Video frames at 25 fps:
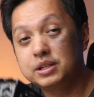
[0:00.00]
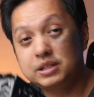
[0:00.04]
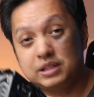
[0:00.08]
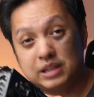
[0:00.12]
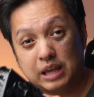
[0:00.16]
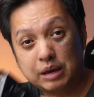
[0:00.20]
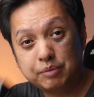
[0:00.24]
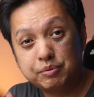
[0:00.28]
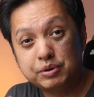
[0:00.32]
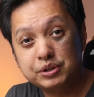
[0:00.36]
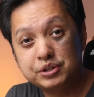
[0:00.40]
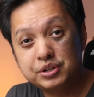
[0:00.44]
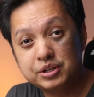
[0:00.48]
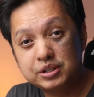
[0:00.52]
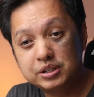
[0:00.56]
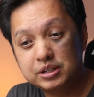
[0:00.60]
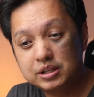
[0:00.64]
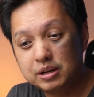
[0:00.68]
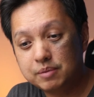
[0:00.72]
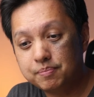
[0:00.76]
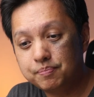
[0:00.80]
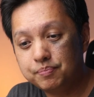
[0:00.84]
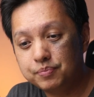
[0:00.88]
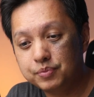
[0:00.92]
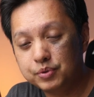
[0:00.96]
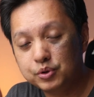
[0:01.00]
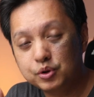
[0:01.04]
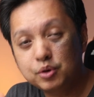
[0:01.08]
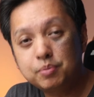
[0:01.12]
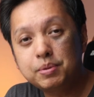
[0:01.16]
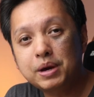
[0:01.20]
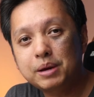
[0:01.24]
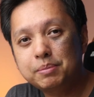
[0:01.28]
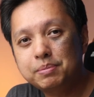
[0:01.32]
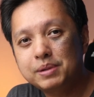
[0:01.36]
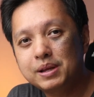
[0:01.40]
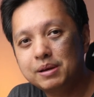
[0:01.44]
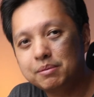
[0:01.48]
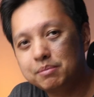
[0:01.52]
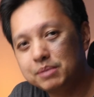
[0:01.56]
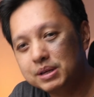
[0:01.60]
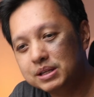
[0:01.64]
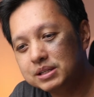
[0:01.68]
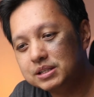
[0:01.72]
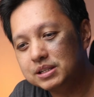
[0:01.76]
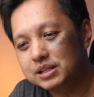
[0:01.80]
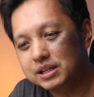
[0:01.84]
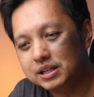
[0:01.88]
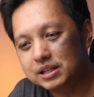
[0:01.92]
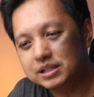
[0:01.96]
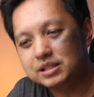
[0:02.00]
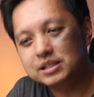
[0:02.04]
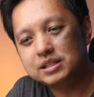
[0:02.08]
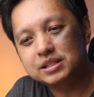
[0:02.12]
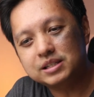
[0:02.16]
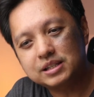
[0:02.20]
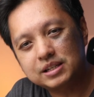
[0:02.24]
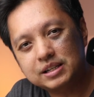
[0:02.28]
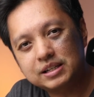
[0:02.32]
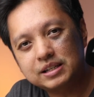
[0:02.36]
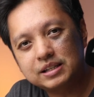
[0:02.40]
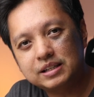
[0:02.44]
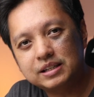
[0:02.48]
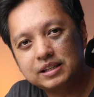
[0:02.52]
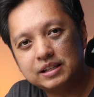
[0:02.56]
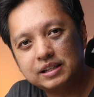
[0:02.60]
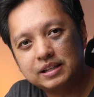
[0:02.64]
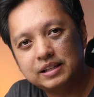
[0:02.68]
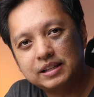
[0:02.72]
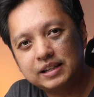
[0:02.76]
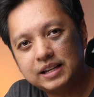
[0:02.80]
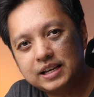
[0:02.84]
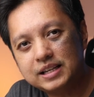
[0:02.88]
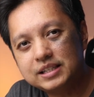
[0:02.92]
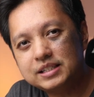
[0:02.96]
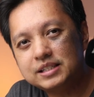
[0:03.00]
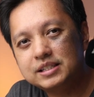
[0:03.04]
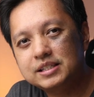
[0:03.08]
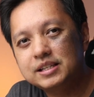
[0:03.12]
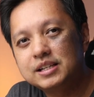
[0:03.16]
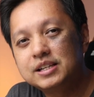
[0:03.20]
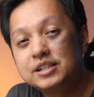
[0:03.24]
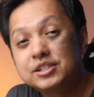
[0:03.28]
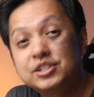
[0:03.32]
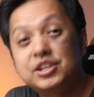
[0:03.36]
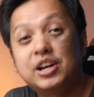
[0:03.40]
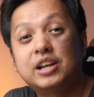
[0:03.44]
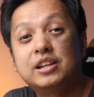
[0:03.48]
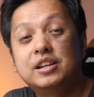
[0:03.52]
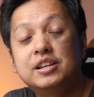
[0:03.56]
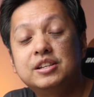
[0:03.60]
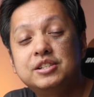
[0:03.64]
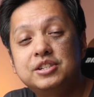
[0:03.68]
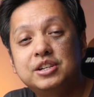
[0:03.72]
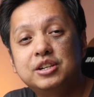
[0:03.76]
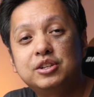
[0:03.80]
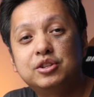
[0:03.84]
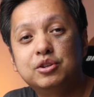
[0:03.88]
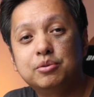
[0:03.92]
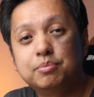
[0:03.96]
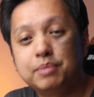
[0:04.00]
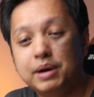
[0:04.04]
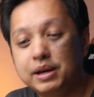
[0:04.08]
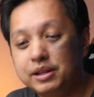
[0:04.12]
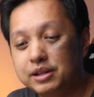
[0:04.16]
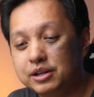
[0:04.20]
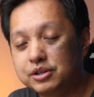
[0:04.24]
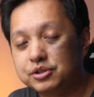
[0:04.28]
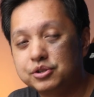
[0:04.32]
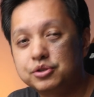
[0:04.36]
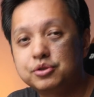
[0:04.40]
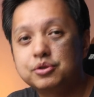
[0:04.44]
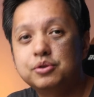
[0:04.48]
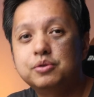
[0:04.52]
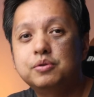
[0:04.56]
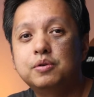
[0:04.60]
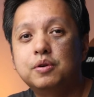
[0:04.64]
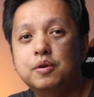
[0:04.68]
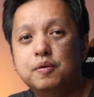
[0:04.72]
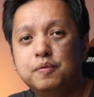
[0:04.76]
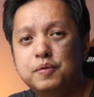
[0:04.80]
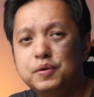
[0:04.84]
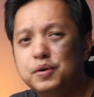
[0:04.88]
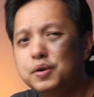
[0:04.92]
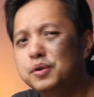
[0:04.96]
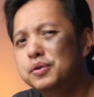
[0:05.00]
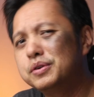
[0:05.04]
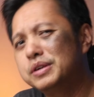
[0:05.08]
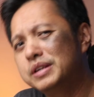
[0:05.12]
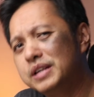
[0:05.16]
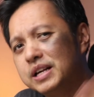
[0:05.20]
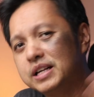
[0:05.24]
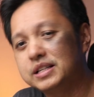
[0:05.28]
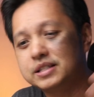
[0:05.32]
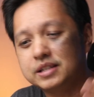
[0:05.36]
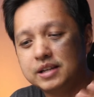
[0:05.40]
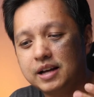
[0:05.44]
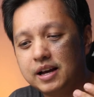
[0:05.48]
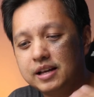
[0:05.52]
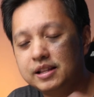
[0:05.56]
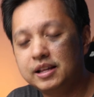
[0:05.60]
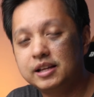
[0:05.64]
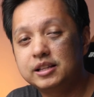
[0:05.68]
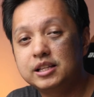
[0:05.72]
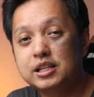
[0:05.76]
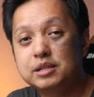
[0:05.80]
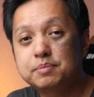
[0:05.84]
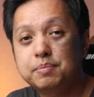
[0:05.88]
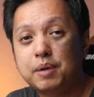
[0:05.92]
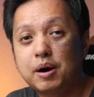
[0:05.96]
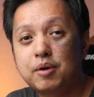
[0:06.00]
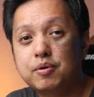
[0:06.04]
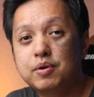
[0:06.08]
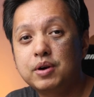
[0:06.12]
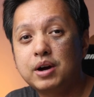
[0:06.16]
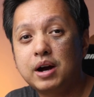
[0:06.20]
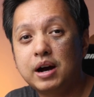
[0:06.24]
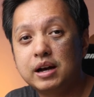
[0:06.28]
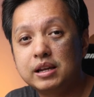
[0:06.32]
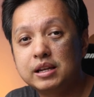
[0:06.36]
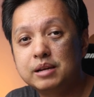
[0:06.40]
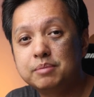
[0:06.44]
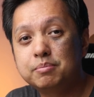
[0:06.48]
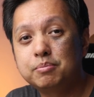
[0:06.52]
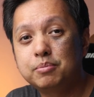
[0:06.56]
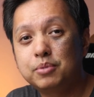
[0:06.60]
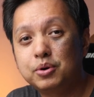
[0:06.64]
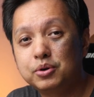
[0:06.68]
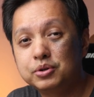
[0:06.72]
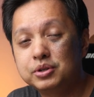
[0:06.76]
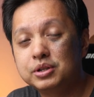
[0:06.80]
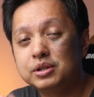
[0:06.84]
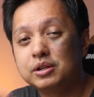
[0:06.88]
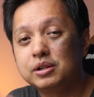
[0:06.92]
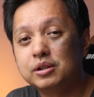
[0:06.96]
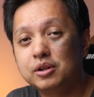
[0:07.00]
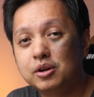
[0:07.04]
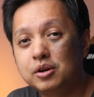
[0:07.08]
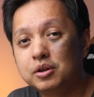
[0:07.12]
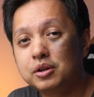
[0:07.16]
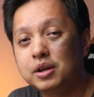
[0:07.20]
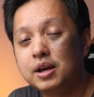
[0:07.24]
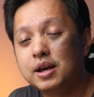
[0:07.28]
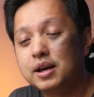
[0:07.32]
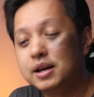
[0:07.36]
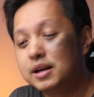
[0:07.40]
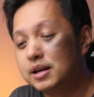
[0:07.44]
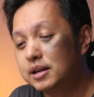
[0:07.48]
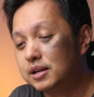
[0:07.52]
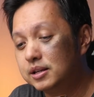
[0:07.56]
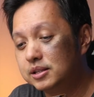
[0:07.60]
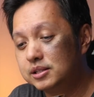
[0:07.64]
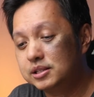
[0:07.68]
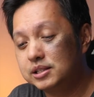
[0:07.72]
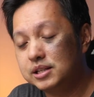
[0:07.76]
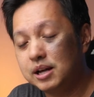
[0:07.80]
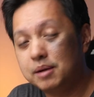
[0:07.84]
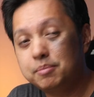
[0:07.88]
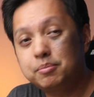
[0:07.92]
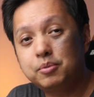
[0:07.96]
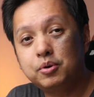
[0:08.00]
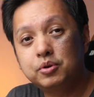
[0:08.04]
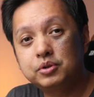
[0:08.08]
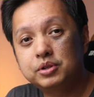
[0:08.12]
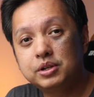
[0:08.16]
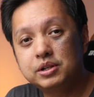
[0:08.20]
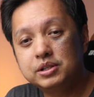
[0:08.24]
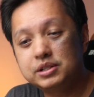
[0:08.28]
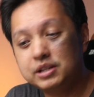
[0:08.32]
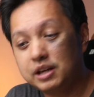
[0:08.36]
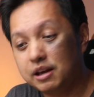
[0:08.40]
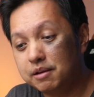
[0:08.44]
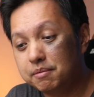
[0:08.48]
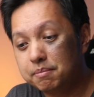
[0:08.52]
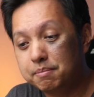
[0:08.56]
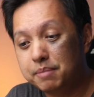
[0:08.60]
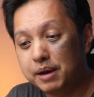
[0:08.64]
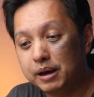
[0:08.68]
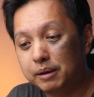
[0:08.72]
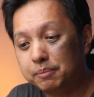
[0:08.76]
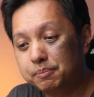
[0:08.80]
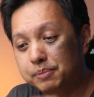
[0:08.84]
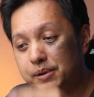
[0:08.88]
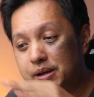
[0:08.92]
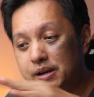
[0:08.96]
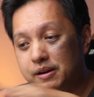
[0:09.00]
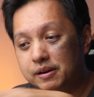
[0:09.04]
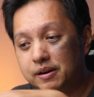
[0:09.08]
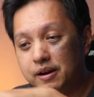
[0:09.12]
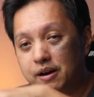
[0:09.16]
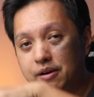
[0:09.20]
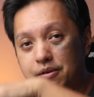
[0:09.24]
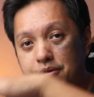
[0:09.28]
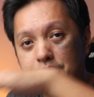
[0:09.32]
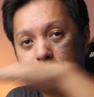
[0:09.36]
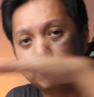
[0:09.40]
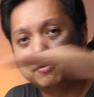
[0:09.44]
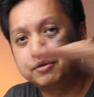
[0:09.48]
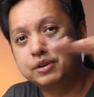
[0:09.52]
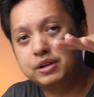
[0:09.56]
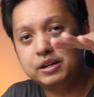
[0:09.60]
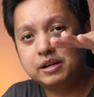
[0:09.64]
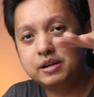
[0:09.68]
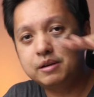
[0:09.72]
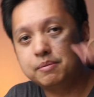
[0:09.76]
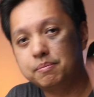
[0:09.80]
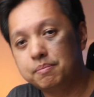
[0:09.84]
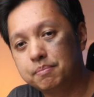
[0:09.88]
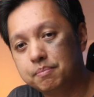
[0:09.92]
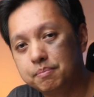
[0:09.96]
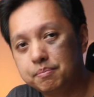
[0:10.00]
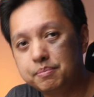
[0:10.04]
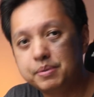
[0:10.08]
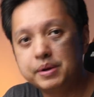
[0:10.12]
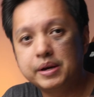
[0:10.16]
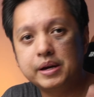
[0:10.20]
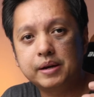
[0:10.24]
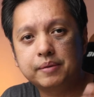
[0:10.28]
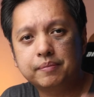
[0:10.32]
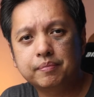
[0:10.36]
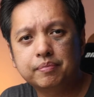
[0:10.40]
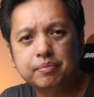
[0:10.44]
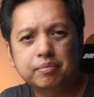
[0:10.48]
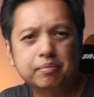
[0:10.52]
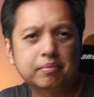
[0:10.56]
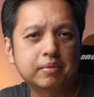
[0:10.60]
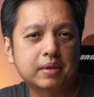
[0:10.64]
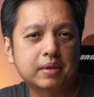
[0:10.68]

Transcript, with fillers: in a sandwich system, no backplate means it's uh, less challenging to manage. So overall, yes, I like this PowerColor model a lot. Some models that have backplate, they are really big,